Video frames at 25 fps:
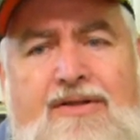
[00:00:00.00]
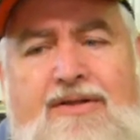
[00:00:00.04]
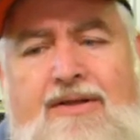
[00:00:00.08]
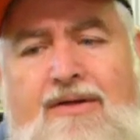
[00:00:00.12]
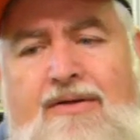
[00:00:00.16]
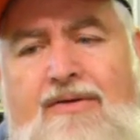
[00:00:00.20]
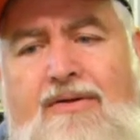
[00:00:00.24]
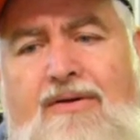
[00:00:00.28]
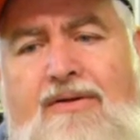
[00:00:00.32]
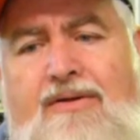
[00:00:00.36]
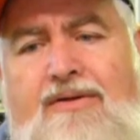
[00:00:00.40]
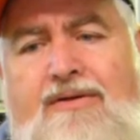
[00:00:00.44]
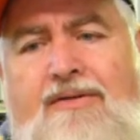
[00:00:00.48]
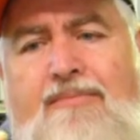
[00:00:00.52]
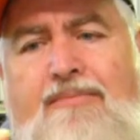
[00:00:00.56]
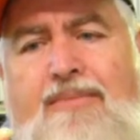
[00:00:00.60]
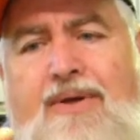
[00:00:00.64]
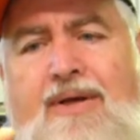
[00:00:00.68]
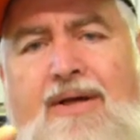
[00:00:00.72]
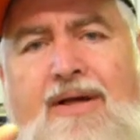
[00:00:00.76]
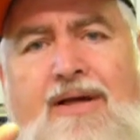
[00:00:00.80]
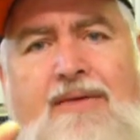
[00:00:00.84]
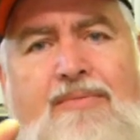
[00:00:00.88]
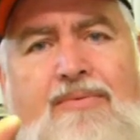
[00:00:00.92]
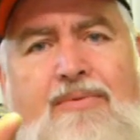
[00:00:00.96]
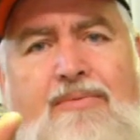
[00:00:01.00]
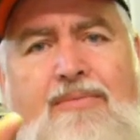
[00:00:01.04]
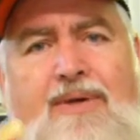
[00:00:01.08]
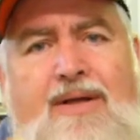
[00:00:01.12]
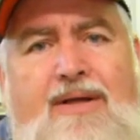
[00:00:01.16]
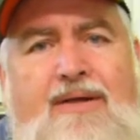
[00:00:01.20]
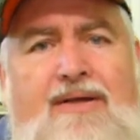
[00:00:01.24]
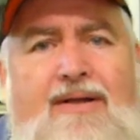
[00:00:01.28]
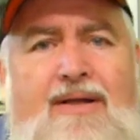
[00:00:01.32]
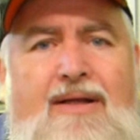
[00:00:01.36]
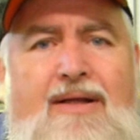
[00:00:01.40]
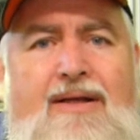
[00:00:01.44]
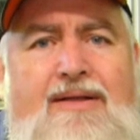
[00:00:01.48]
There's a big heap of
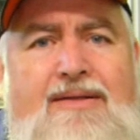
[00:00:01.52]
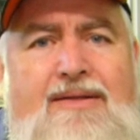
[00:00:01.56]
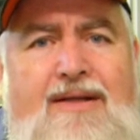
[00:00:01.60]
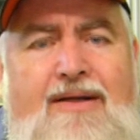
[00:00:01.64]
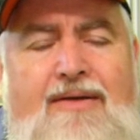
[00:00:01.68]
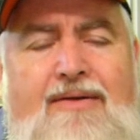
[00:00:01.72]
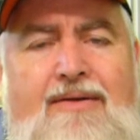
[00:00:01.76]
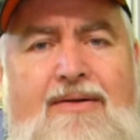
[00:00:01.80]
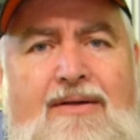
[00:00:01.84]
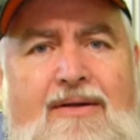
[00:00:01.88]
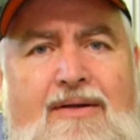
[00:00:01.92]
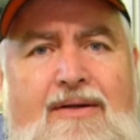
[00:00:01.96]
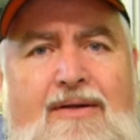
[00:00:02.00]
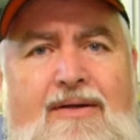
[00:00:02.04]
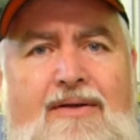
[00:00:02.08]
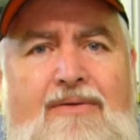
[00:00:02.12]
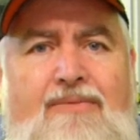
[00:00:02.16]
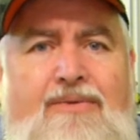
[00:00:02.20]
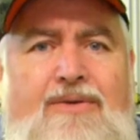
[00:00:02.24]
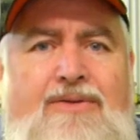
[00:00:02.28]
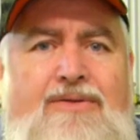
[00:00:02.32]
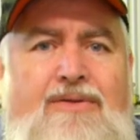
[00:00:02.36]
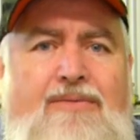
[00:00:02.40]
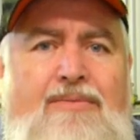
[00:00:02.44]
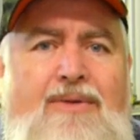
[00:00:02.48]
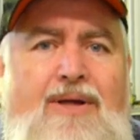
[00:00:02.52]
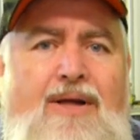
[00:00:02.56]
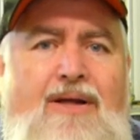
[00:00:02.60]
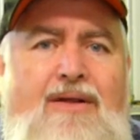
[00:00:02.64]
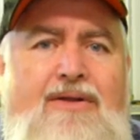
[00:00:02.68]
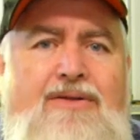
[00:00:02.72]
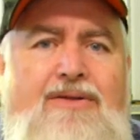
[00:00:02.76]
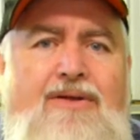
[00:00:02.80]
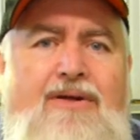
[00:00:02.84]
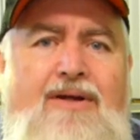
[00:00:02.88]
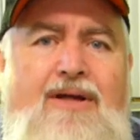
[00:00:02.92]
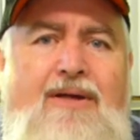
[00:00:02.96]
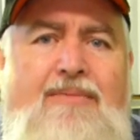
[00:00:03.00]
meat there, so we should be
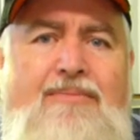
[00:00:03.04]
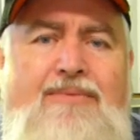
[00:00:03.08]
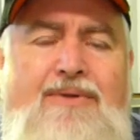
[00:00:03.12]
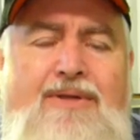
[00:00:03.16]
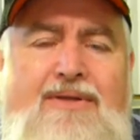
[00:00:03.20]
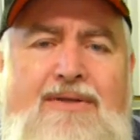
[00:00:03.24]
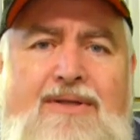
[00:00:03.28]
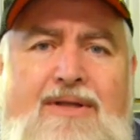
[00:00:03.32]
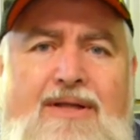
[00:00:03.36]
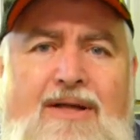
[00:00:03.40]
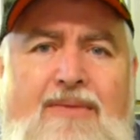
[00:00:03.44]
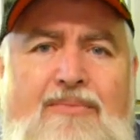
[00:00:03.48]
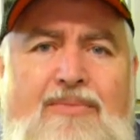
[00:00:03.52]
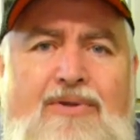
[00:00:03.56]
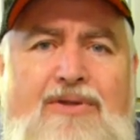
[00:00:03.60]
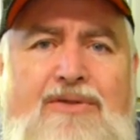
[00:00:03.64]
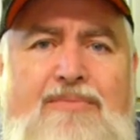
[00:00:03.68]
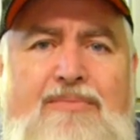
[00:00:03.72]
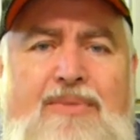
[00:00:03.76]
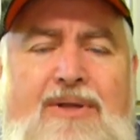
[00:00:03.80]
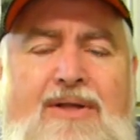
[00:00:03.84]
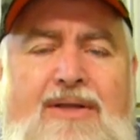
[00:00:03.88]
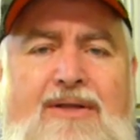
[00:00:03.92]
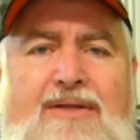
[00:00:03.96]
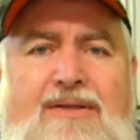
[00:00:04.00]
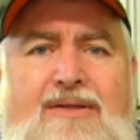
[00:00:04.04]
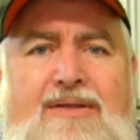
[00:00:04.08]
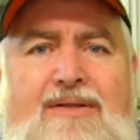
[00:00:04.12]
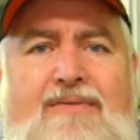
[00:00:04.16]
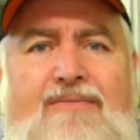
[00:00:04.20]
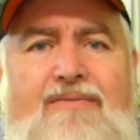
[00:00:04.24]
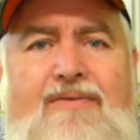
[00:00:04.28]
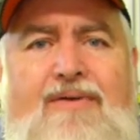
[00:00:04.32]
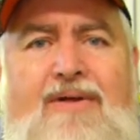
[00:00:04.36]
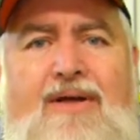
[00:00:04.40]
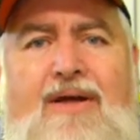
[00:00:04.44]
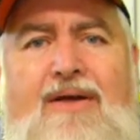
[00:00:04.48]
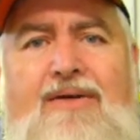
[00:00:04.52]
able to turn up just a couple of spigots
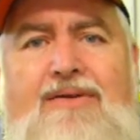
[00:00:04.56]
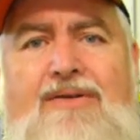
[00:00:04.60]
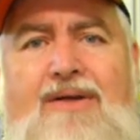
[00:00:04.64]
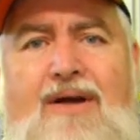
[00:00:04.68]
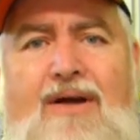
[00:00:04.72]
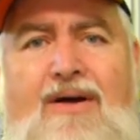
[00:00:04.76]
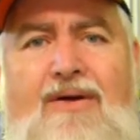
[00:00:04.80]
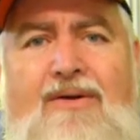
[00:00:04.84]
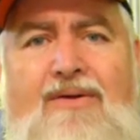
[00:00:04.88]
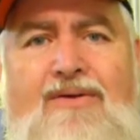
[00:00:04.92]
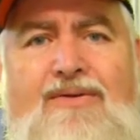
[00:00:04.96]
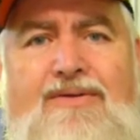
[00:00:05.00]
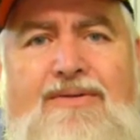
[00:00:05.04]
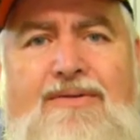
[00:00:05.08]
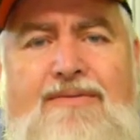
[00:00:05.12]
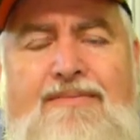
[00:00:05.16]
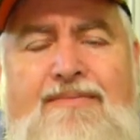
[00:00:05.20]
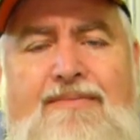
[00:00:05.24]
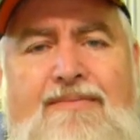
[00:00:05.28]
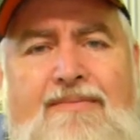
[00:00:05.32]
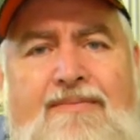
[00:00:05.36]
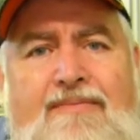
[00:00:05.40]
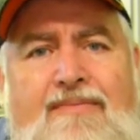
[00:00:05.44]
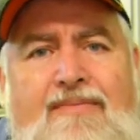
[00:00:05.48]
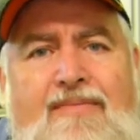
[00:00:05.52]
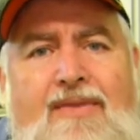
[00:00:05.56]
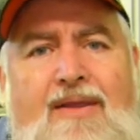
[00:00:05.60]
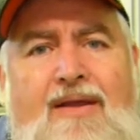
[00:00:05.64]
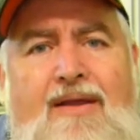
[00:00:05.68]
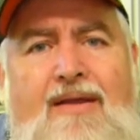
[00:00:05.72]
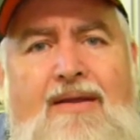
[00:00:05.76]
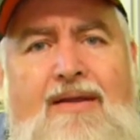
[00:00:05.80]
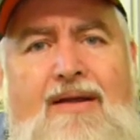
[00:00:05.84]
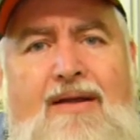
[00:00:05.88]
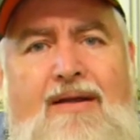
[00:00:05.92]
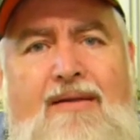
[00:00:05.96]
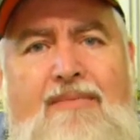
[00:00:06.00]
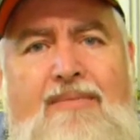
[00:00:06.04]
for those holes, and
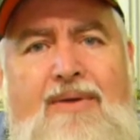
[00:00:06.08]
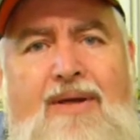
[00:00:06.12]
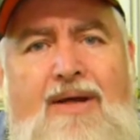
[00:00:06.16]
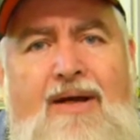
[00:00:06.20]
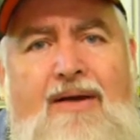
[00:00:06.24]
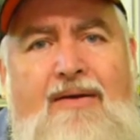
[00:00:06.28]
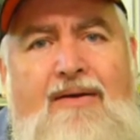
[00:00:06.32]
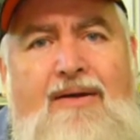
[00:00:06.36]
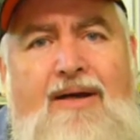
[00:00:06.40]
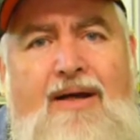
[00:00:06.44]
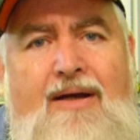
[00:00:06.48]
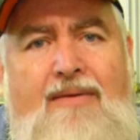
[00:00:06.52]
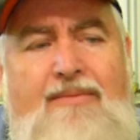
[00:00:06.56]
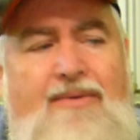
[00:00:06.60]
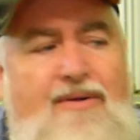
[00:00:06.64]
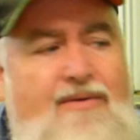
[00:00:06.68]
that'll be okay.